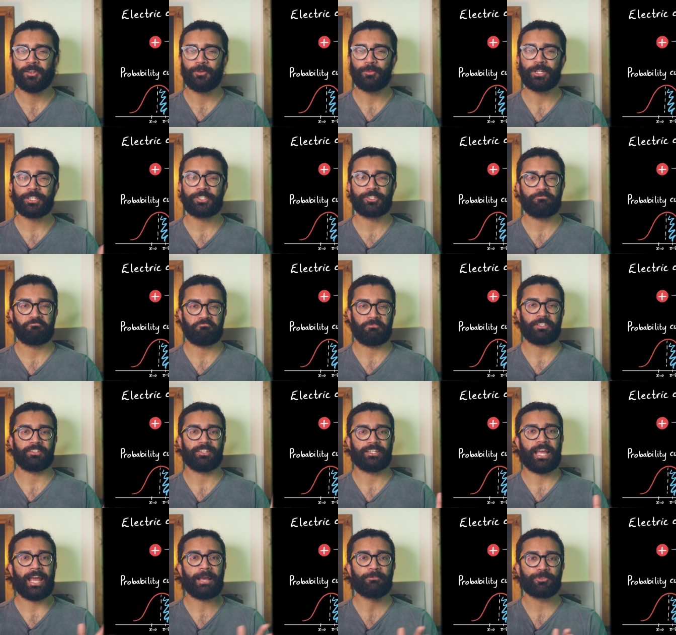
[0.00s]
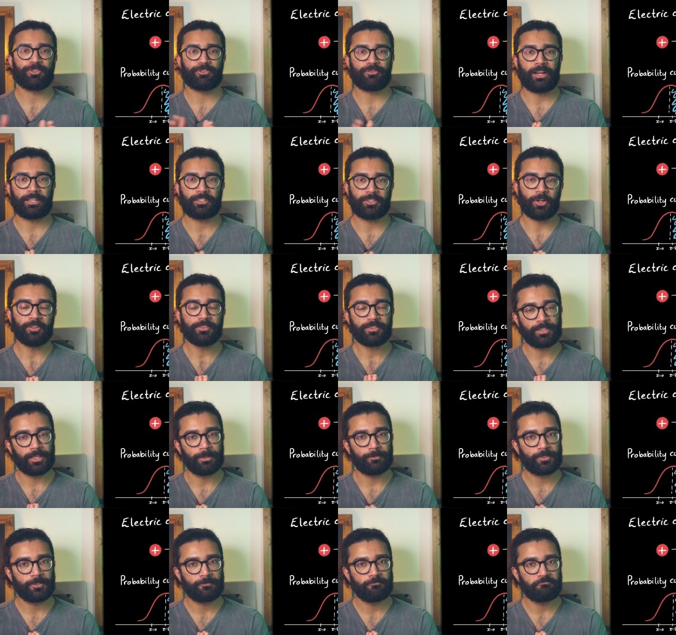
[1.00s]
which is an abstract
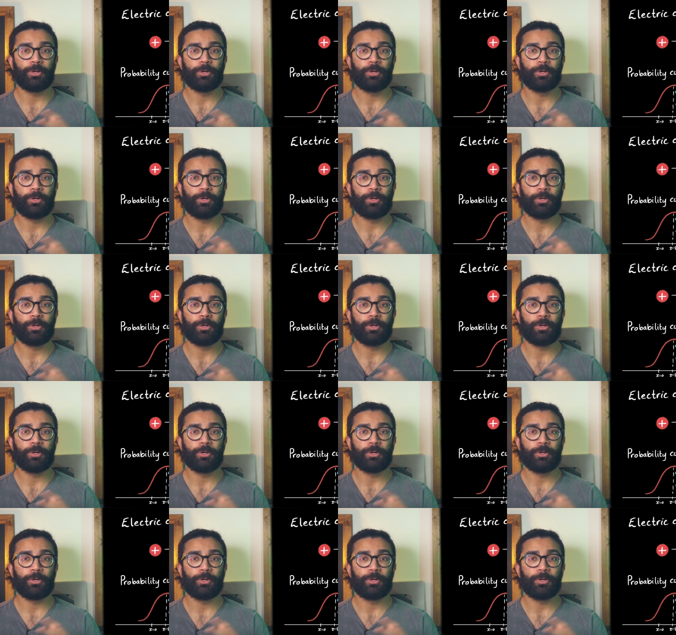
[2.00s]
concept,